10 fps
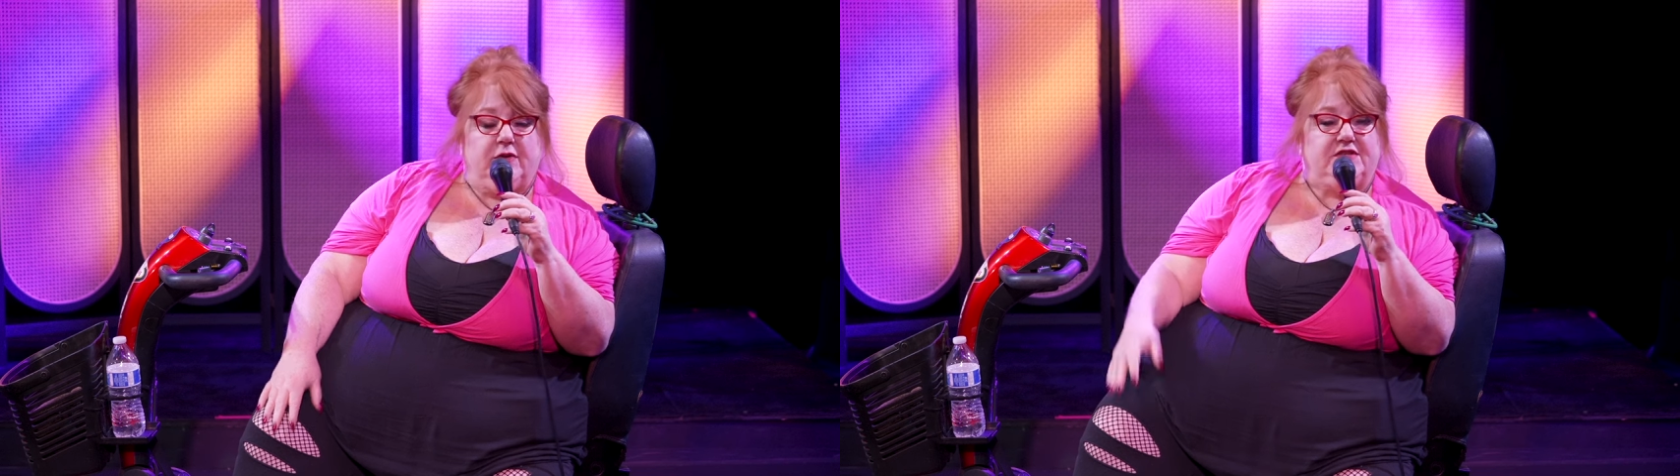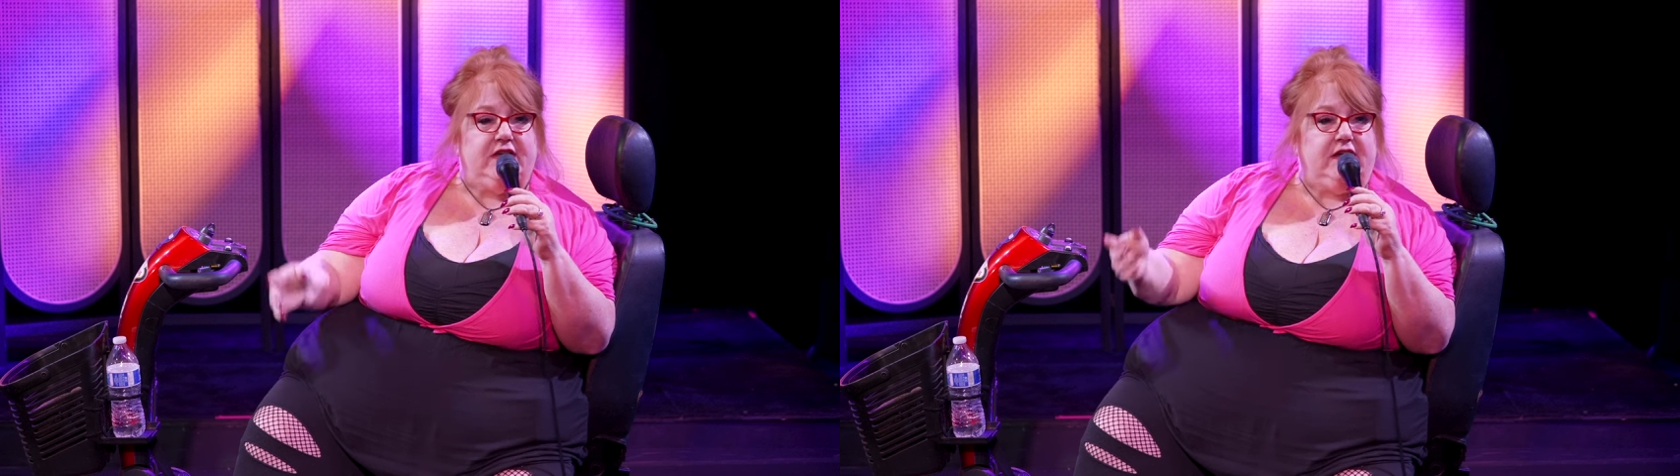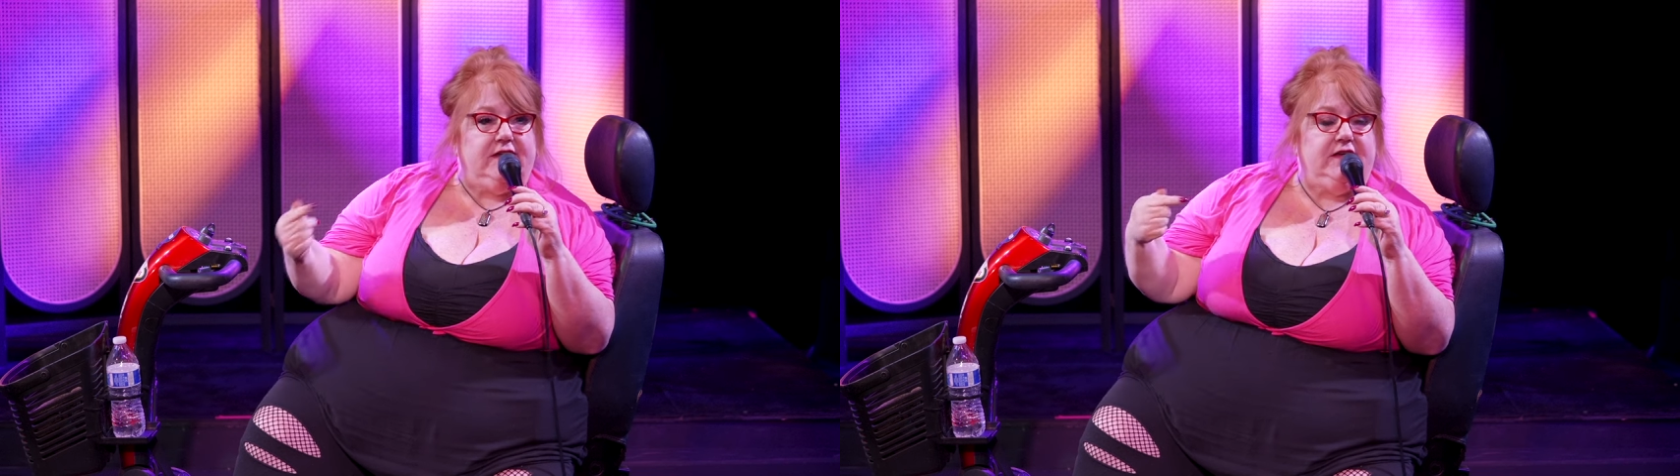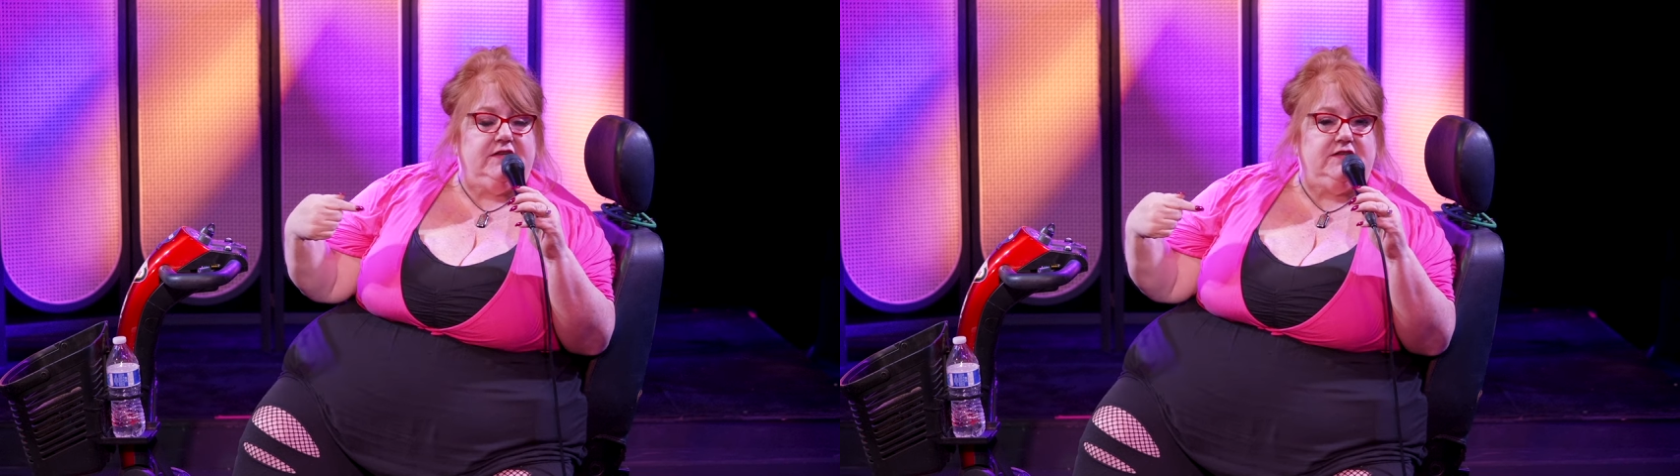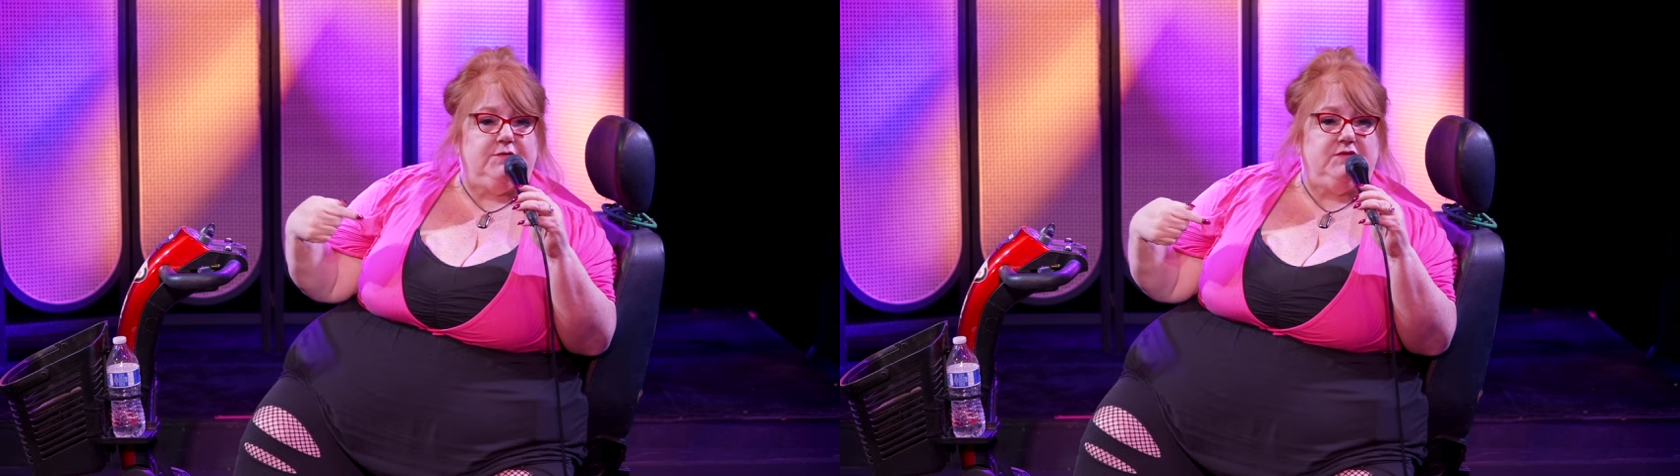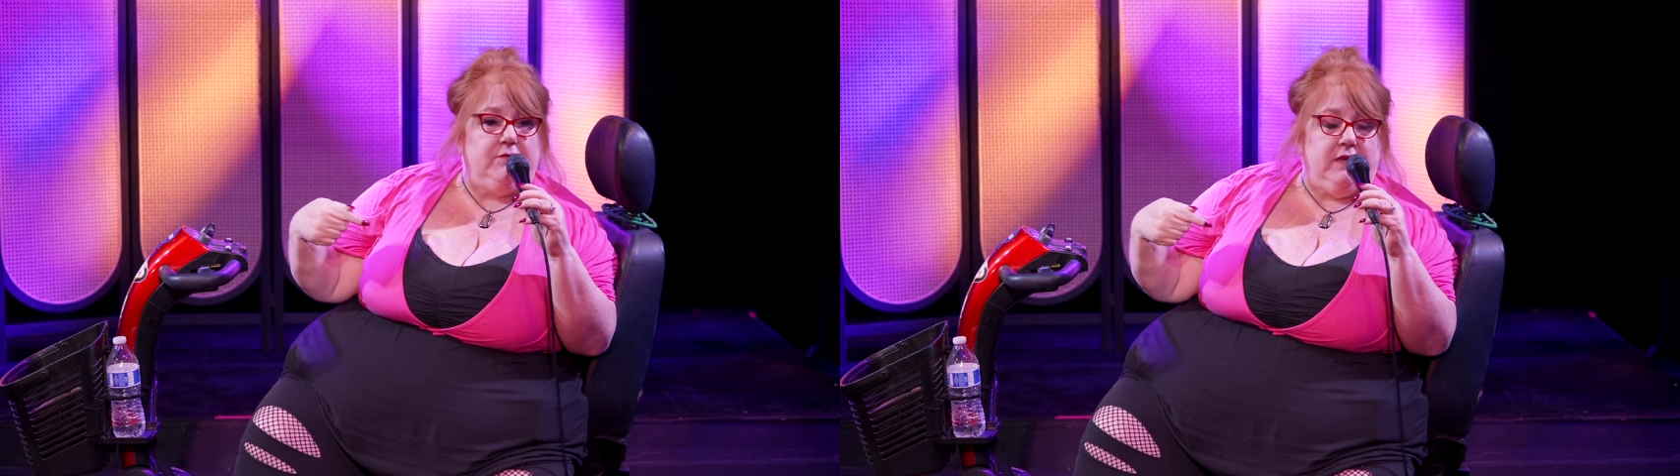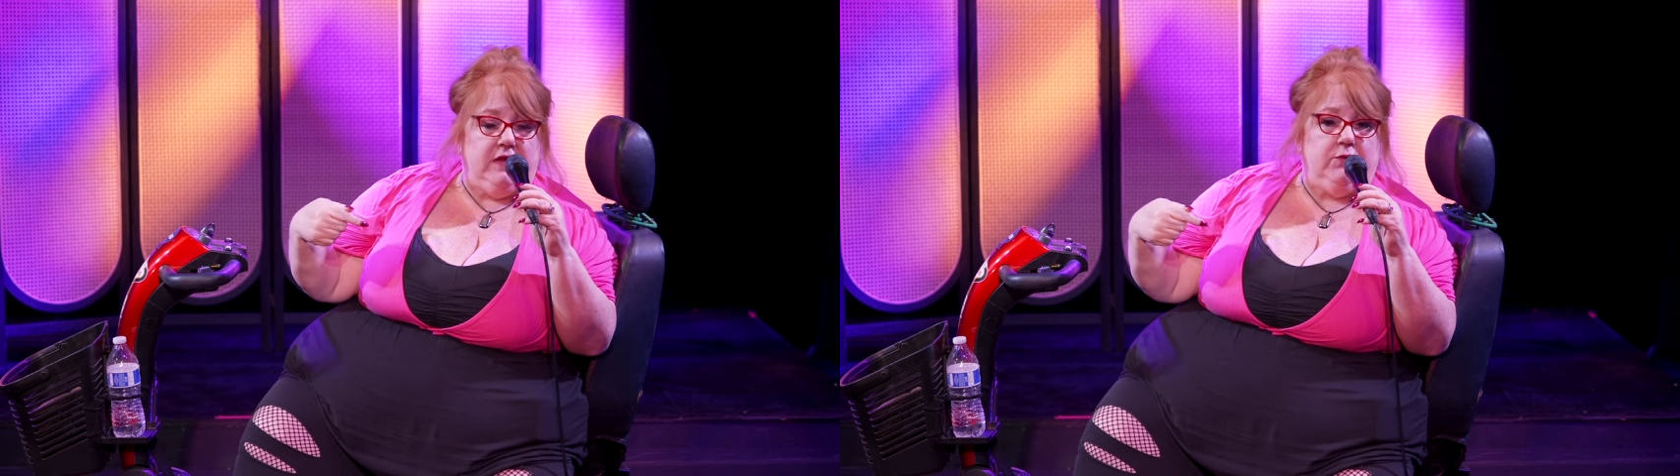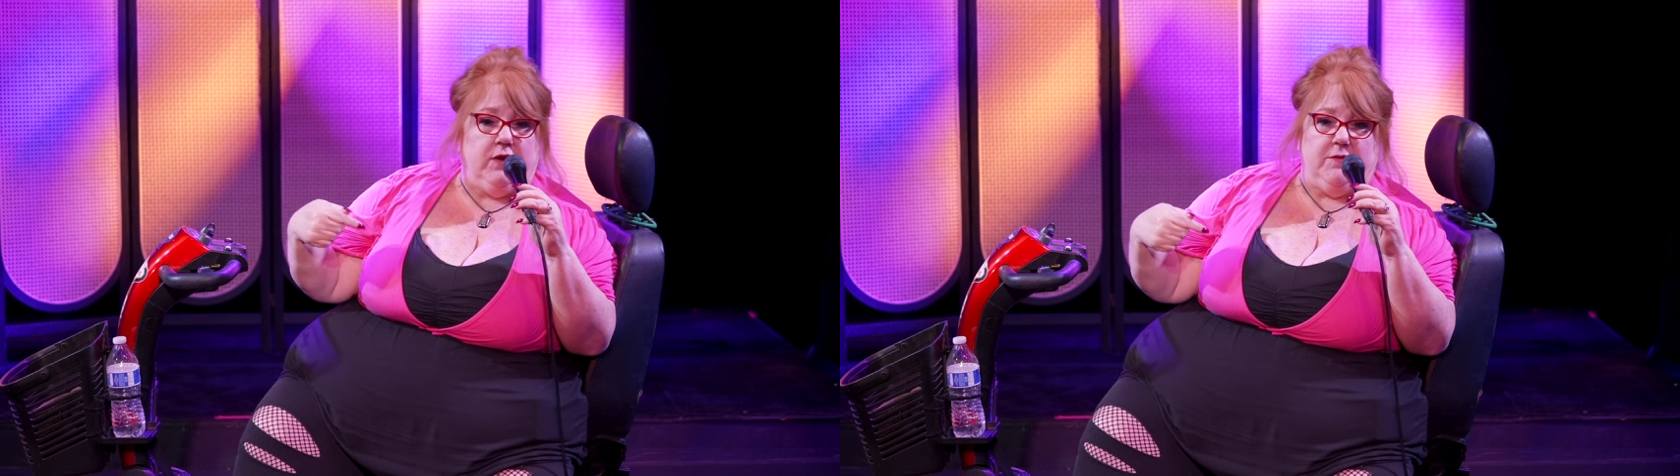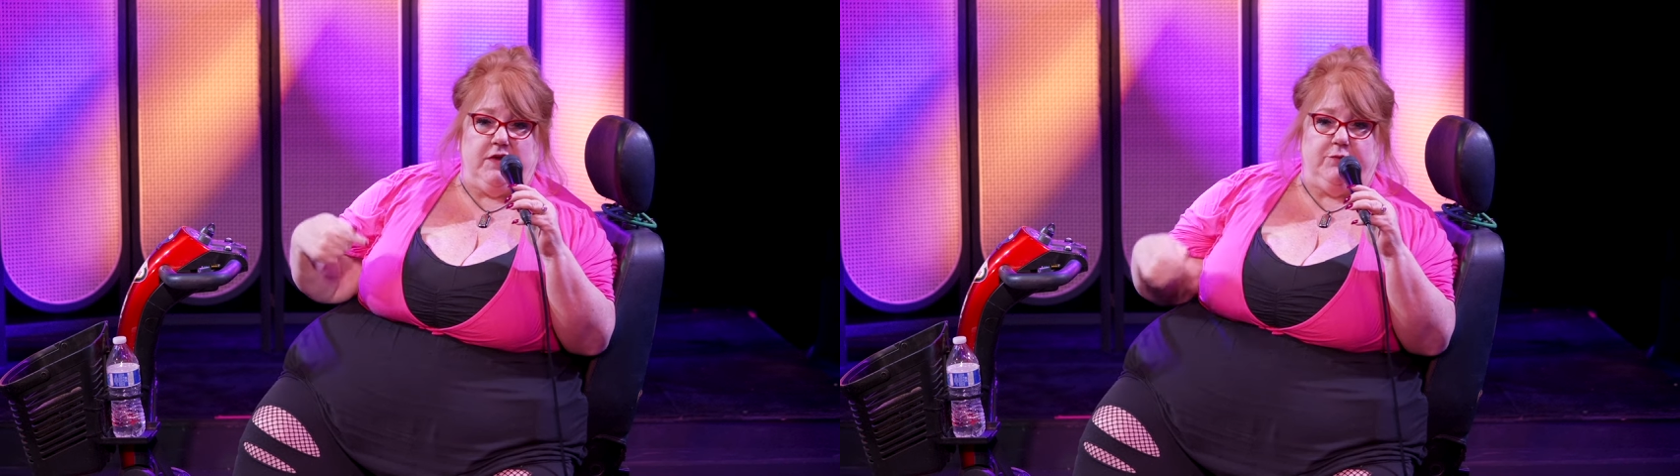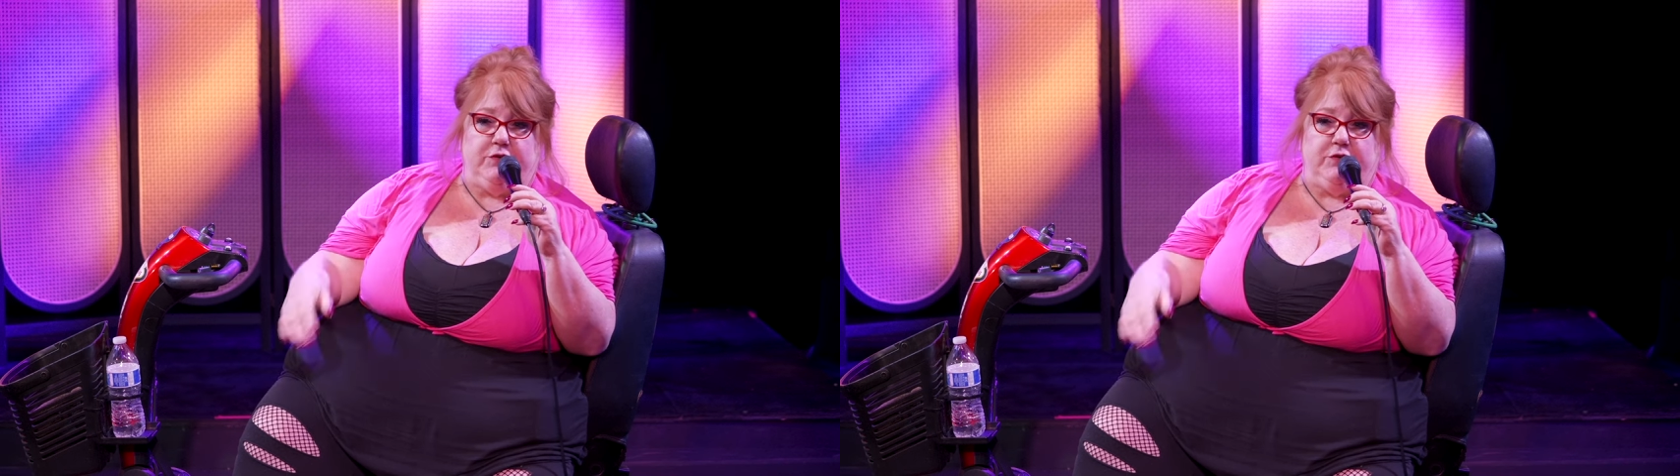But secondly, it's up to me when I'm gonna